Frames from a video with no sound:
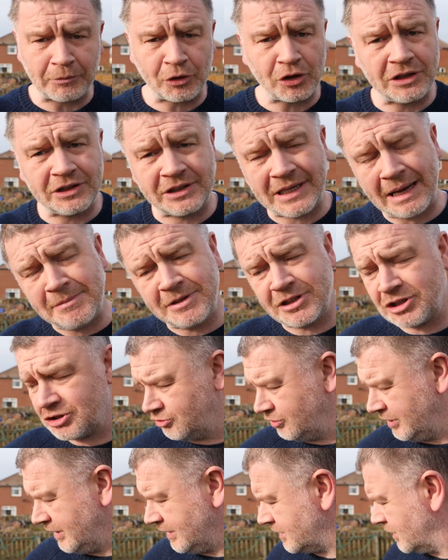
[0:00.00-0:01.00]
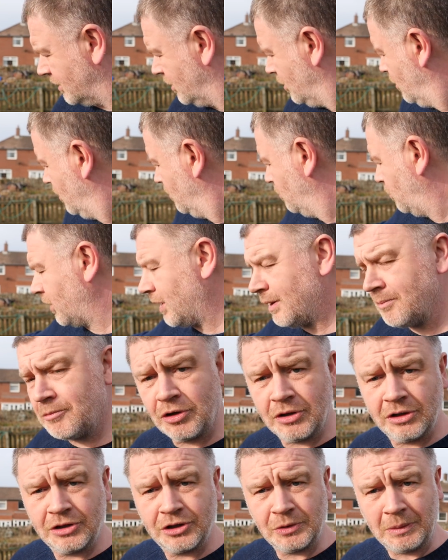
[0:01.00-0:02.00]
I'm going to demonstrate what I'm
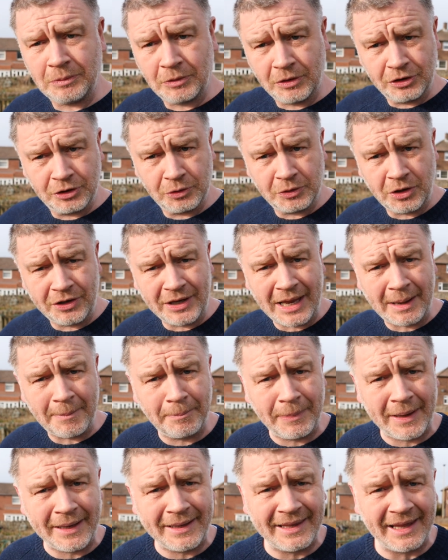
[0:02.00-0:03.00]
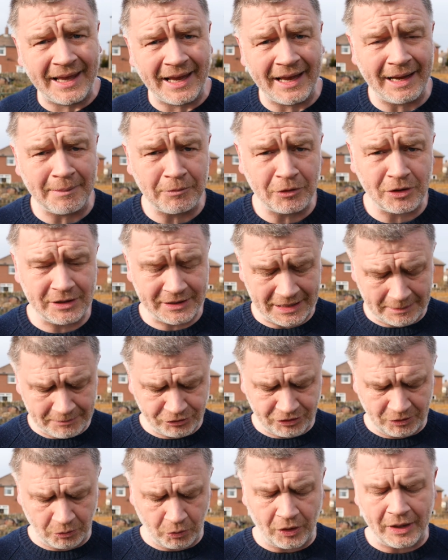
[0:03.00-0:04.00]
going to do. I'm going to do it on that bed there. I'm going to
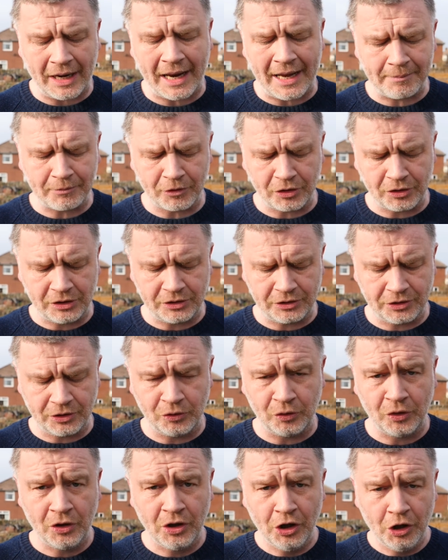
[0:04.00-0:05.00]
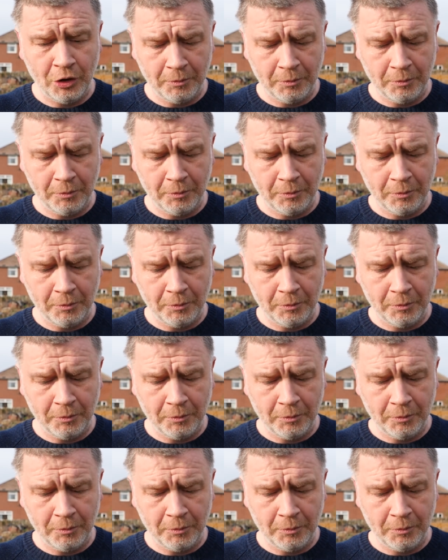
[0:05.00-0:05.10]
demonstrate what I'm going to do.